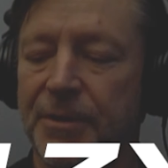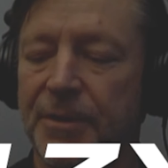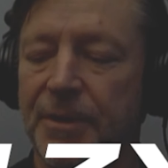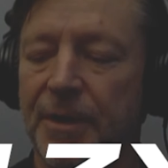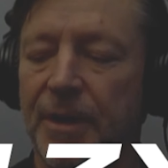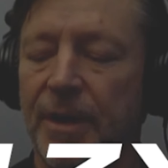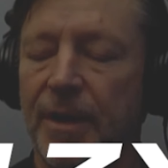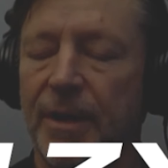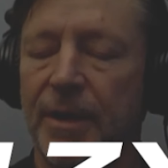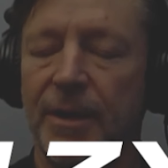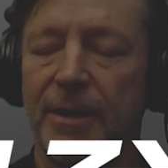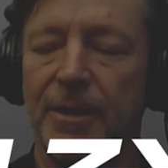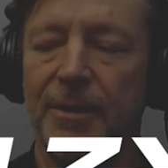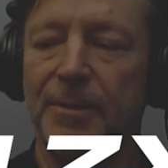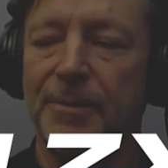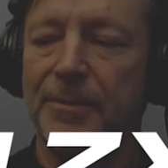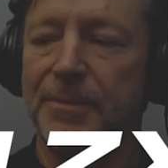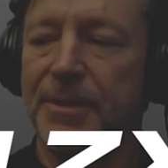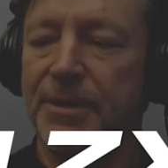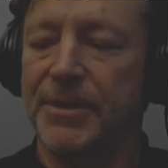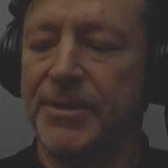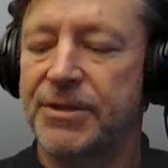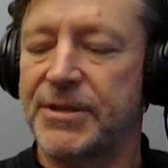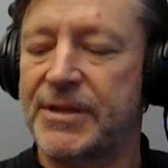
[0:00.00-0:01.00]

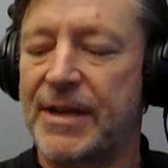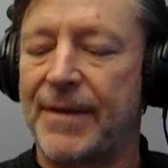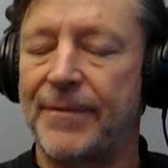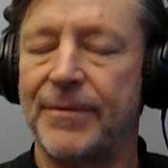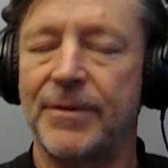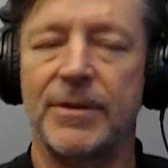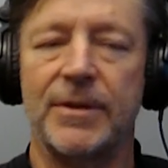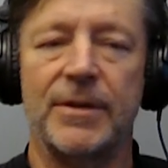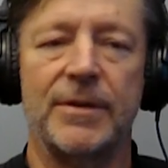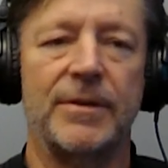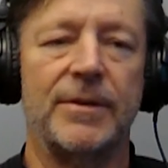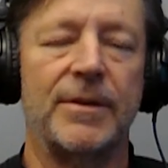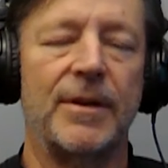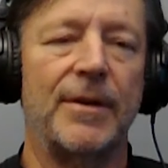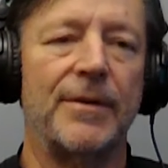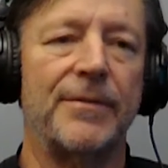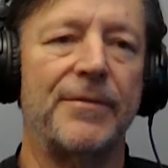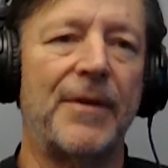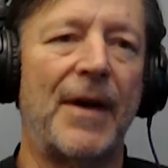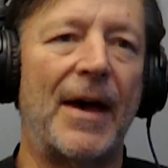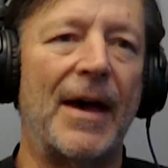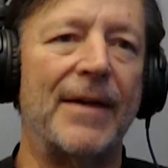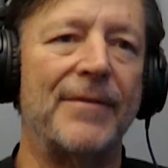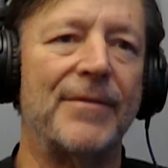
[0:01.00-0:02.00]
The 7 and
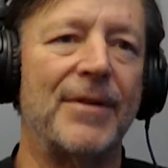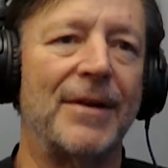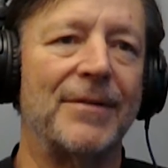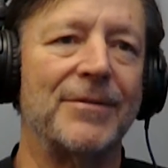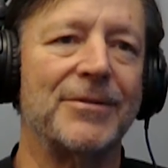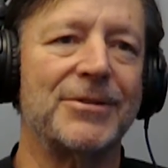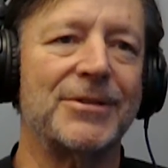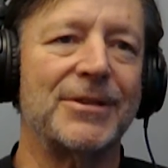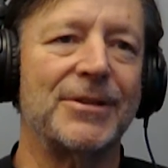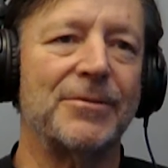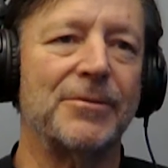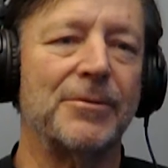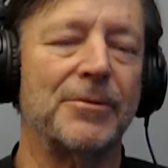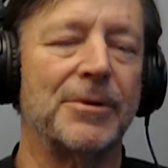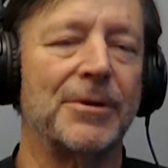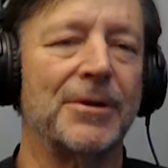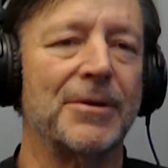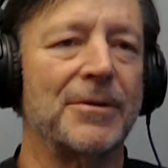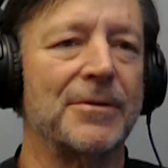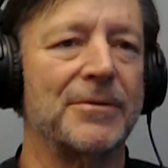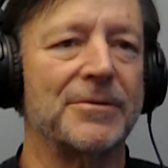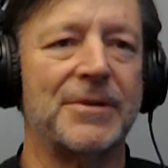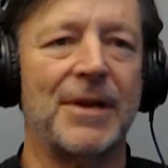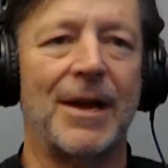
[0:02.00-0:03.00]
5 obviously were one of
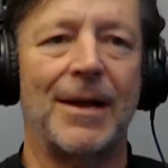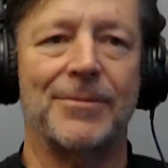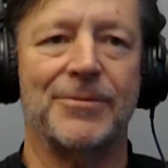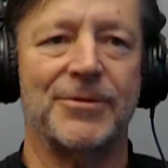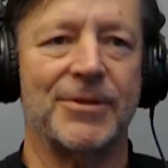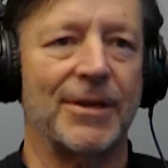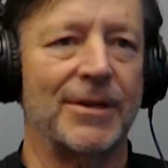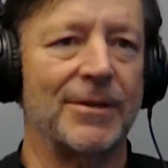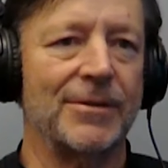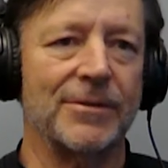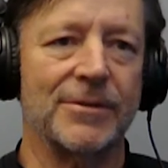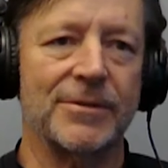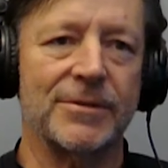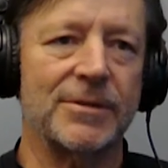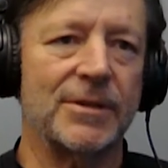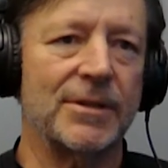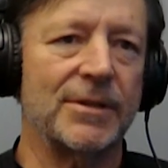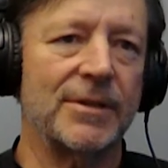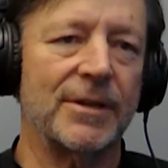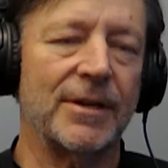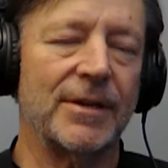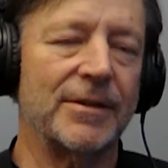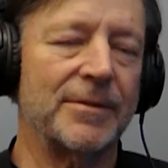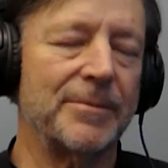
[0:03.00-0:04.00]
their top sellers
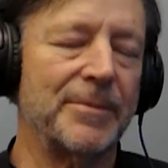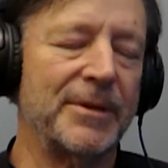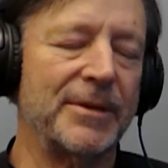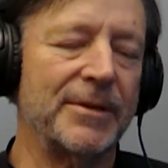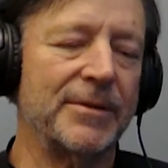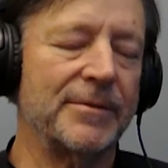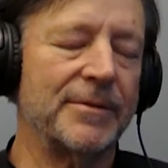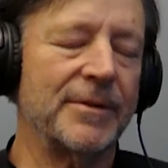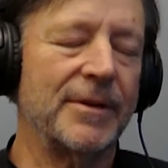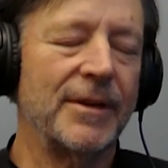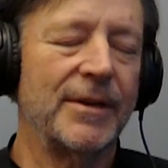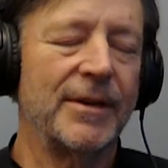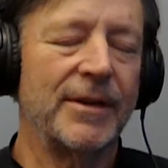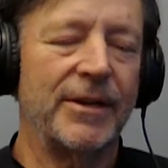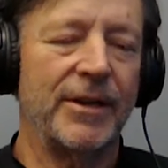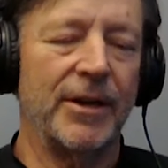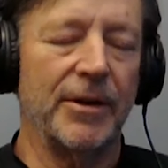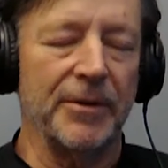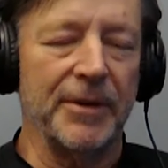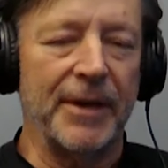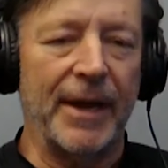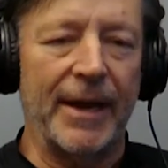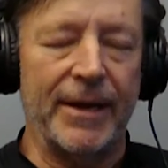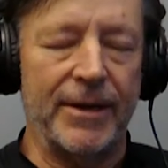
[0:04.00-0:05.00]
and been
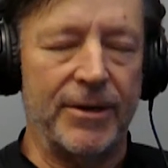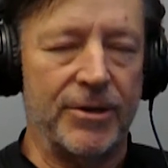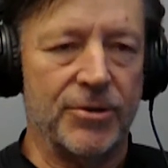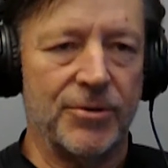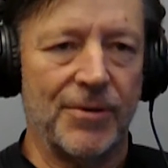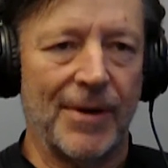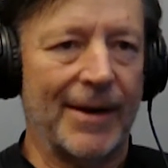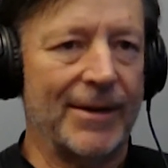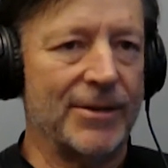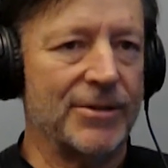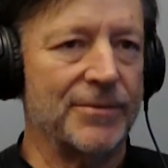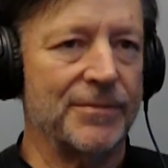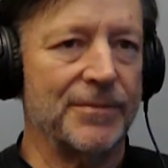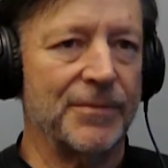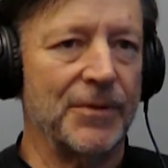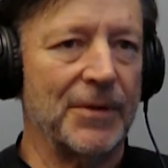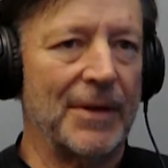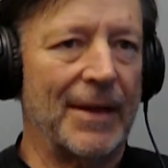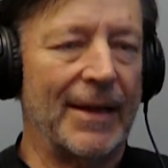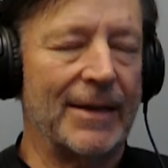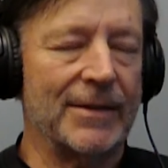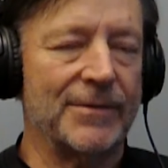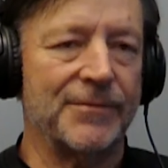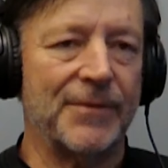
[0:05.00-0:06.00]
gaining traction for the
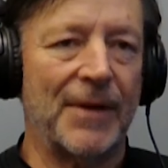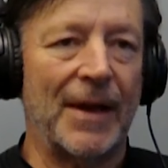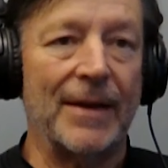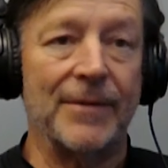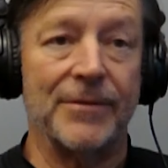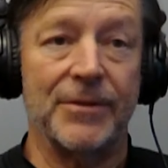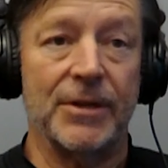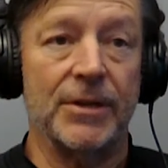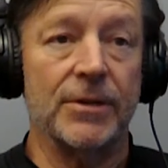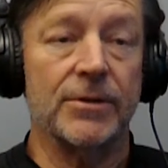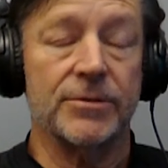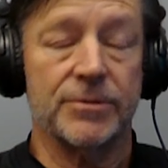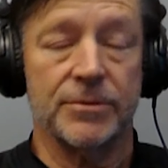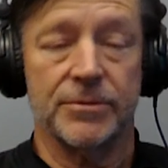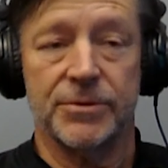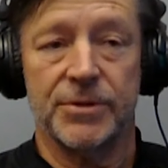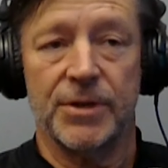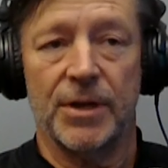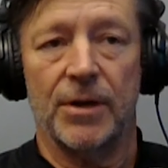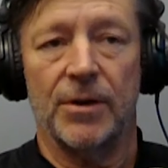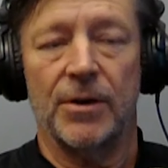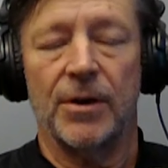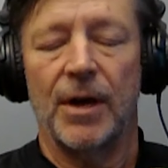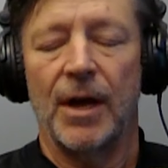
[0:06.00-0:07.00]
last 5 years or
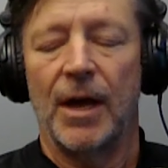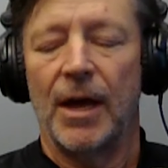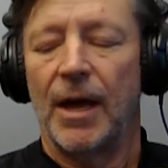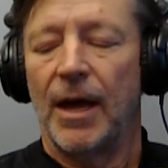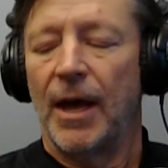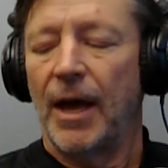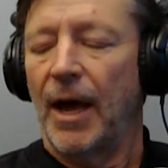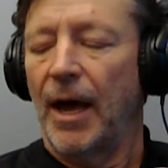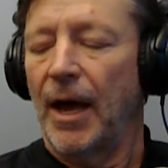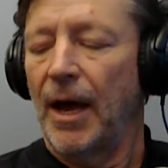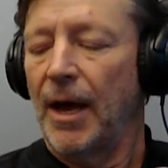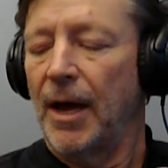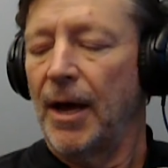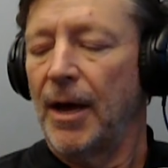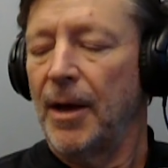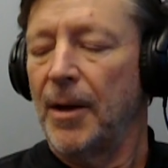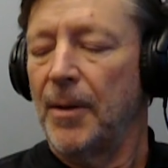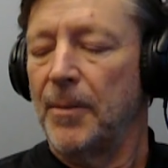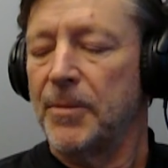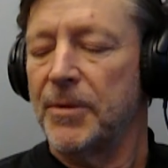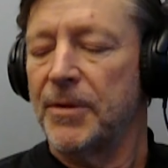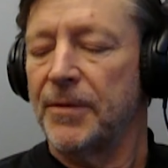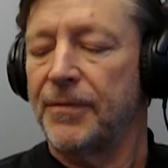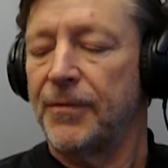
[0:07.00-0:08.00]
so.
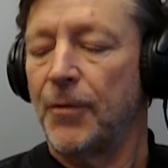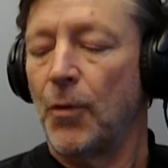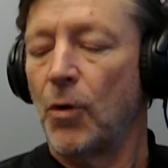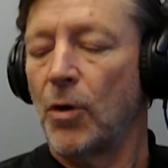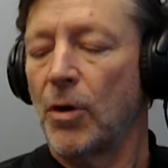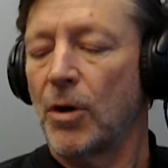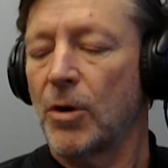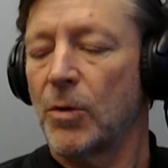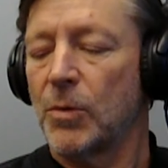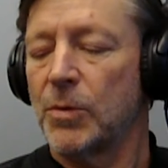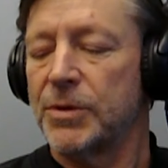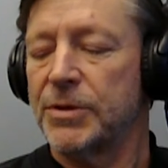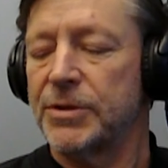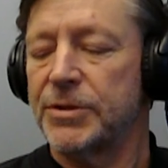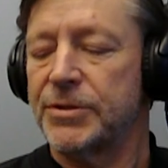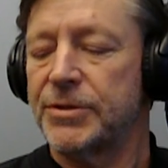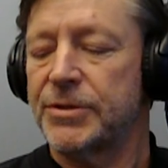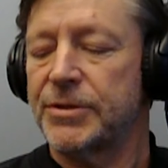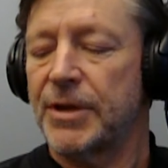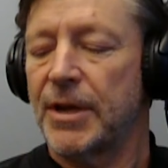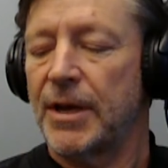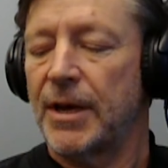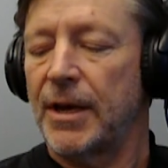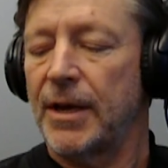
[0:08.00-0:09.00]
The 4 was
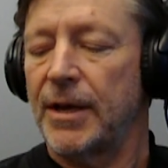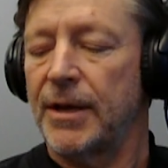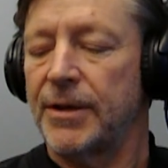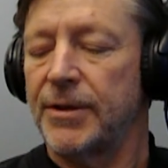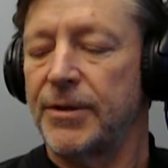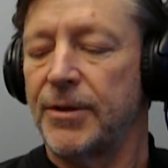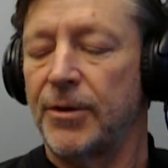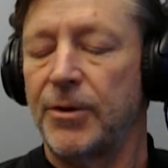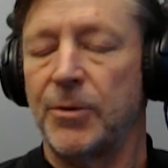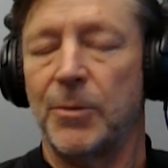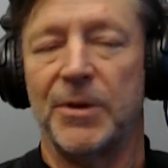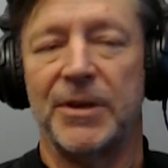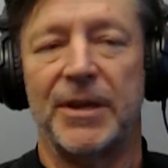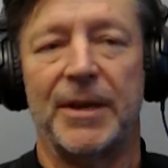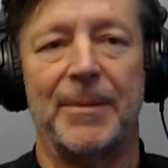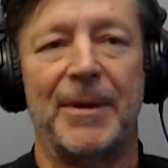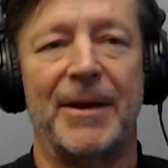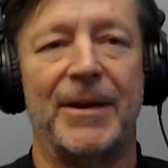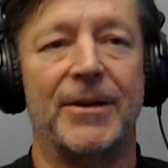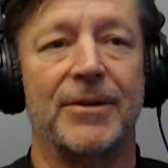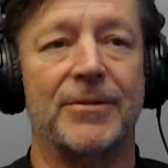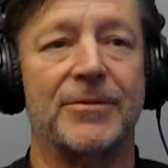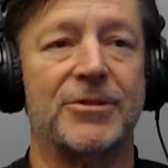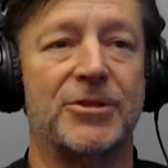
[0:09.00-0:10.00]
the only one they made
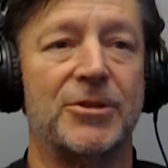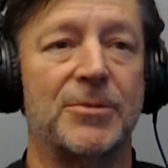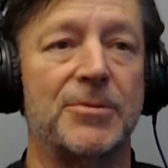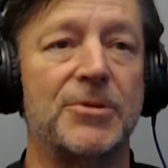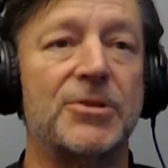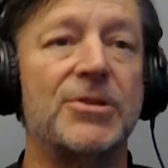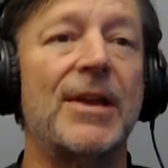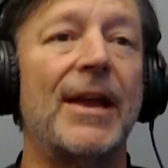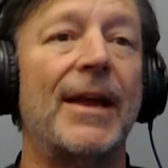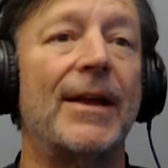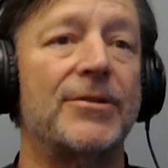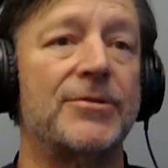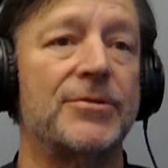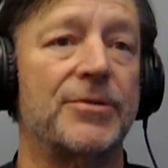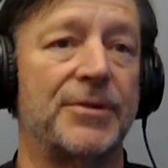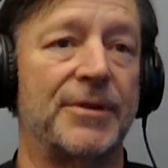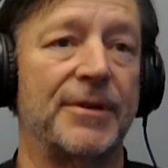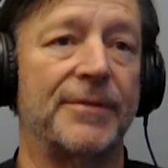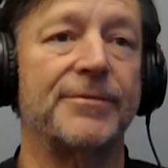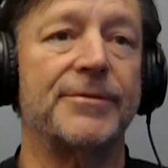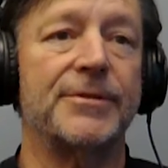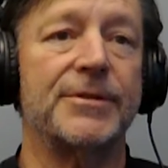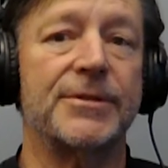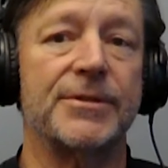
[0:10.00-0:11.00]
a substantial
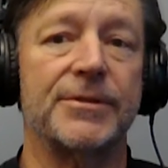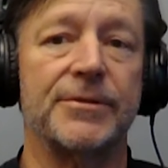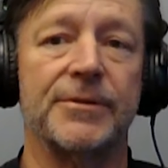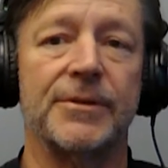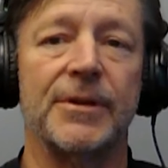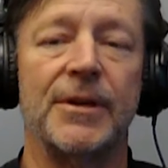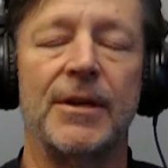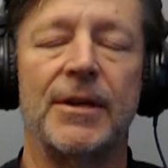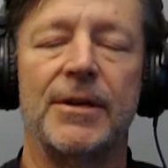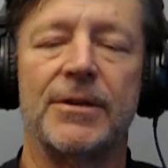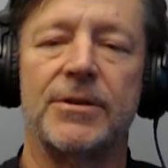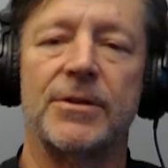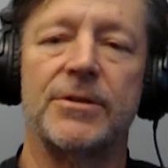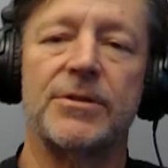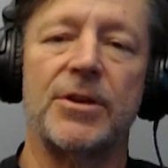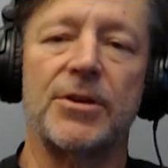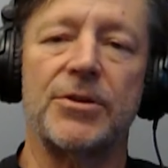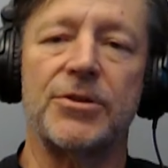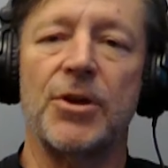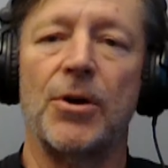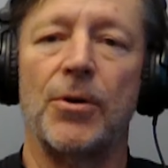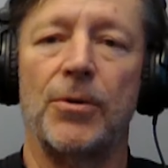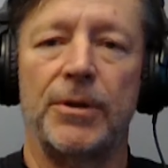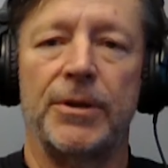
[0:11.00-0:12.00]
difference to. So this is a
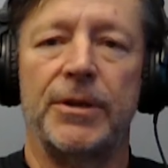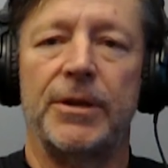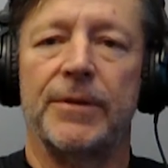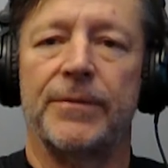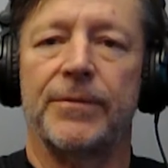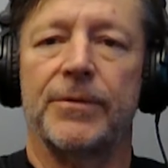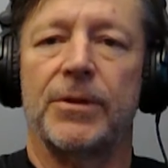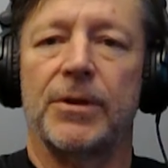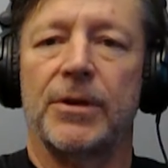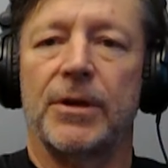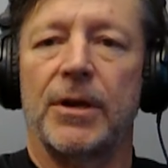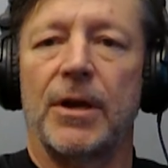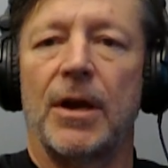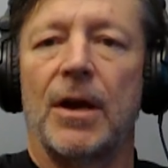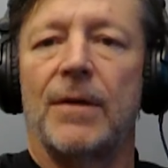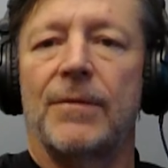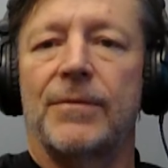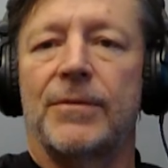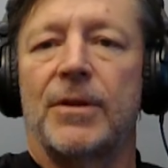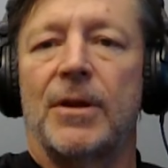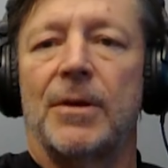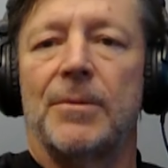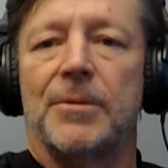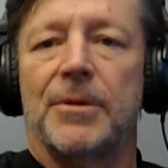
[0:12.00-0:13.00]
totally different looking golf
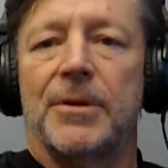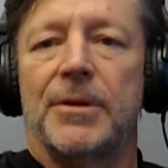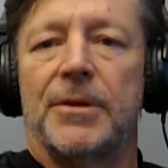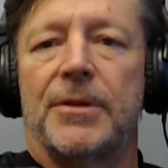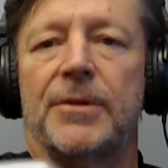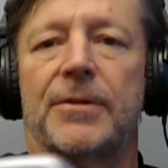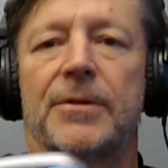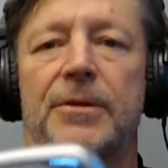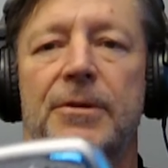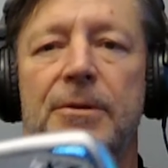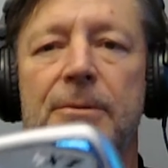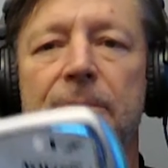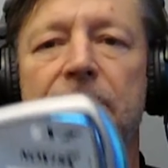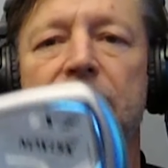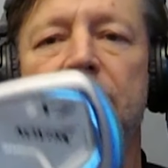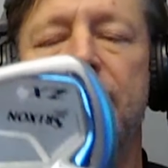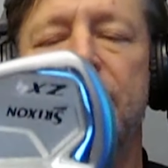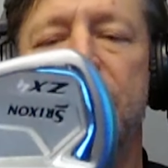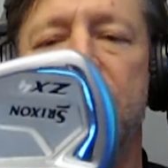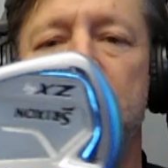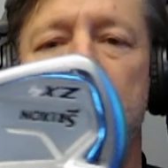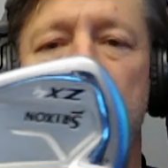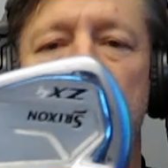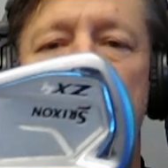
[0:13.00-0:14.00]
club than the previous
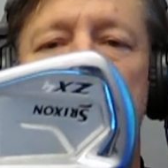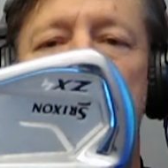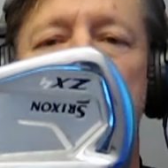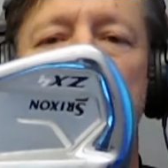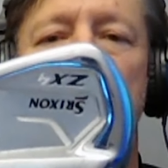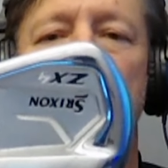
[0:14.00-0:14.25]
one.